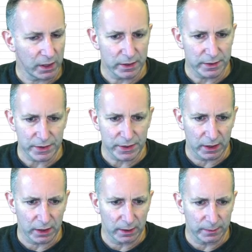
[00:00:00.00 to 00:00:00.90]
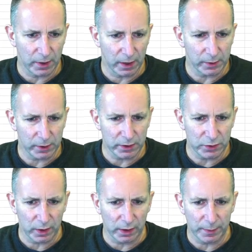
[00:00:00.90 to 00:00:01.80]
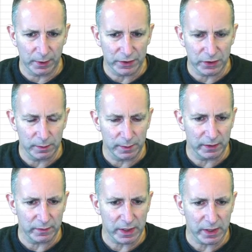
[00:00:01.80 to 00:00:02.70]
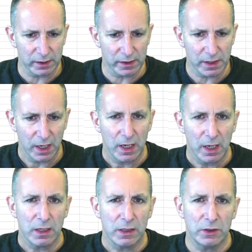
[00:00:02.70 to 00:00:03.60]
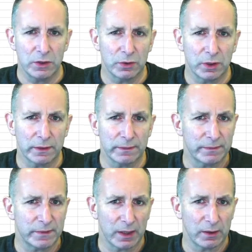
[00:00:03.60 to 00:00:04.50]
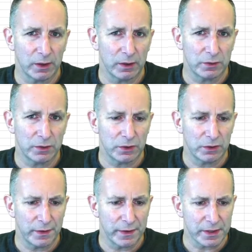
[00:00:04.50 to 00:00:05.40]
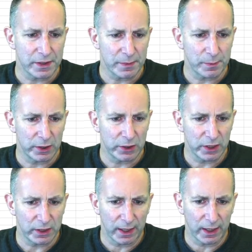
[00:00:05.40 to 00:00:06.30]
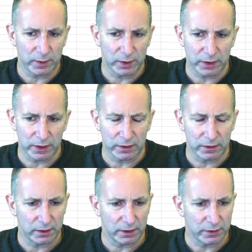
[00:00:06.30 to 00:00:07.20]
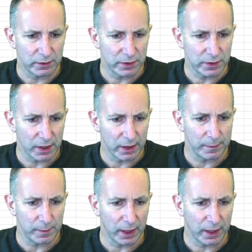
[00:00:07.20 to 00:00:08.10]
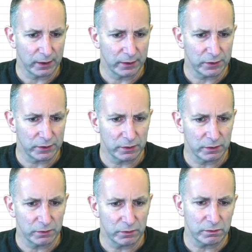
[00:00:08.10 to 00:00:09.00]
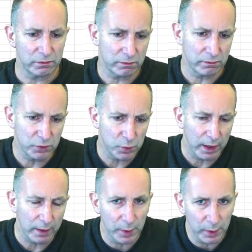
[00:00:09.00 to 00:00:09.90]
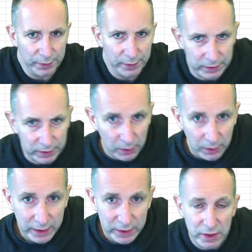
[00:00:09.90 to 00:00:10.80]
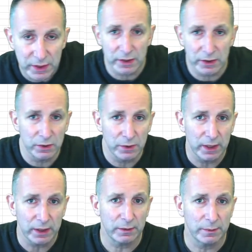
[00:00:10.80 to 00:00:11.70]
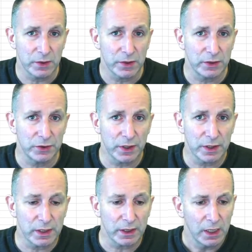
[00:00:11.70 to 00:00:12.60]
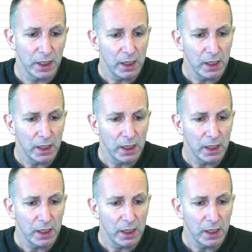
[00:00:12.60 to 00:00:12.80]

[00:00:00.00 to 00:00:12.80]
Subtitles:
I'm not going to dwell upon too many of the signals. You can download this spreadsheet and have a look at it in your own time and dwell upon the correlations that you think are most interesting.